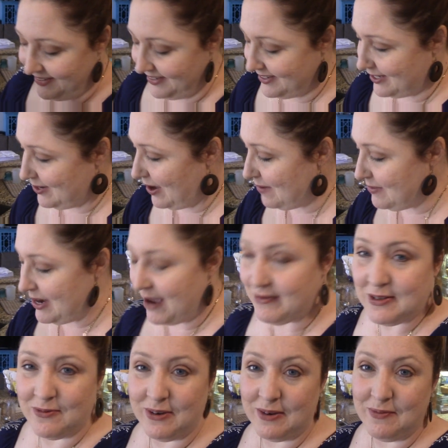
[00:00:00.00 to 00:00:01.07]
So I'm gonna have
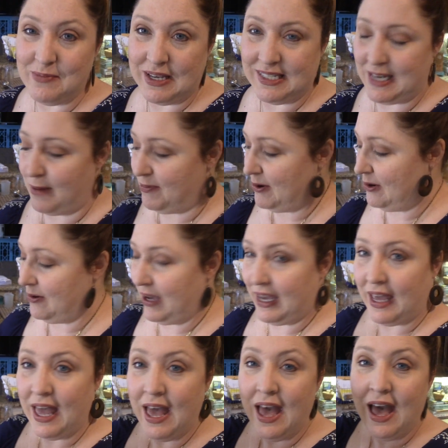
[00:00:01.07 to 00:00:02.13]
to mix it up real
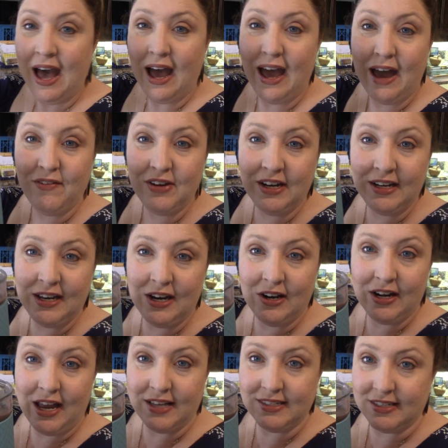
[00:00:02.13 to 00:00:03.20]
quick. I have it in here.
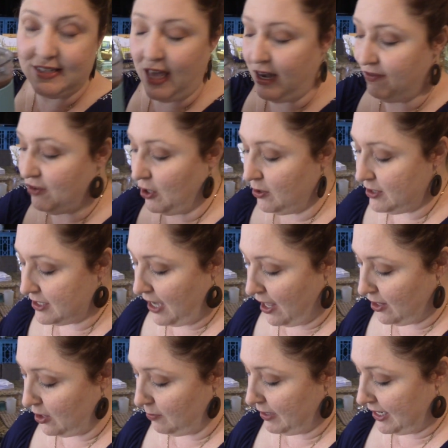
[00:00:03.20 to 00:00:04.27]
It has this kind of gross
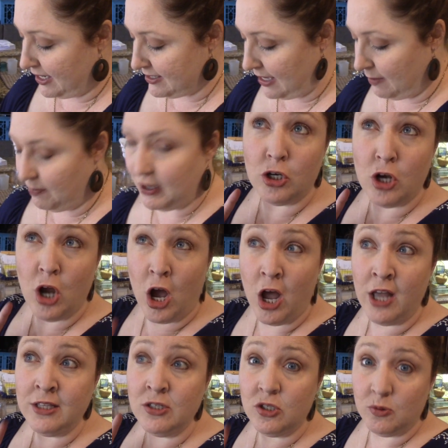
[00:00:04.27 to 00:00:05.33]
color because I put
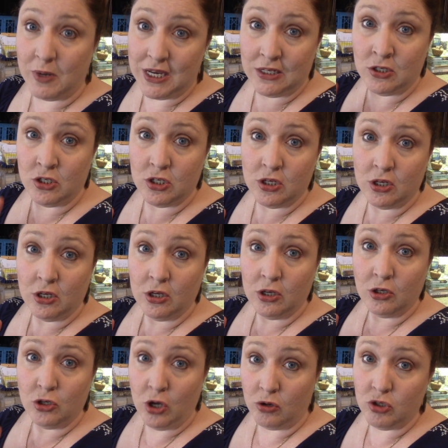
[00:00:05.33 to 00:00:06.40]
non-sweetened,
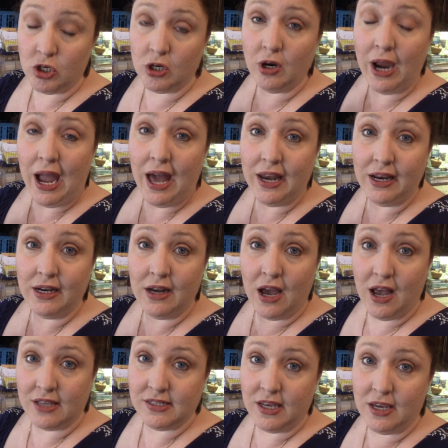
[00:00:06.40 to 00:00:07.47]
no sugar added
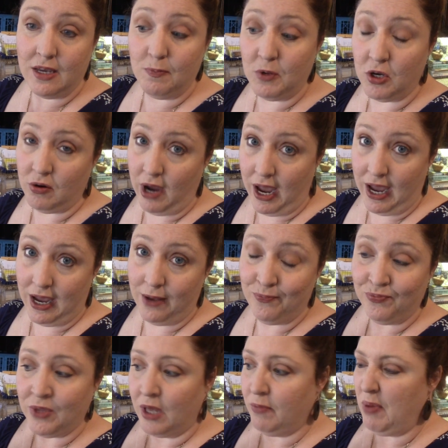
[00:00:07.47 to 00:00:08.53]
acai puree,
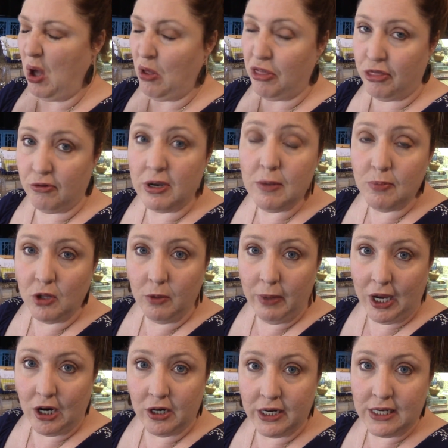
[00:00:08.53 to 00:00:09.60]
about 3
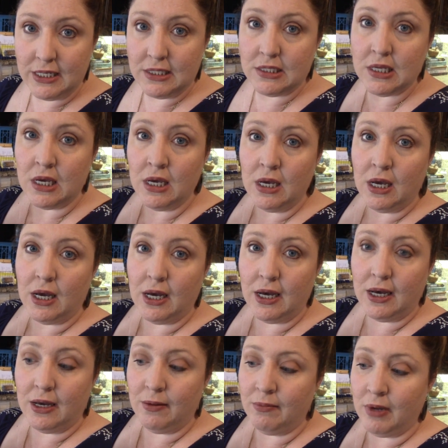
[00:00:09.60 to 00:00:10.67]
blueberries,
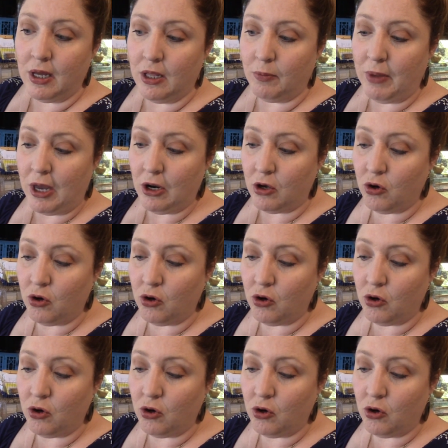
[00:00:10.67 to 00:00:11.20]
about a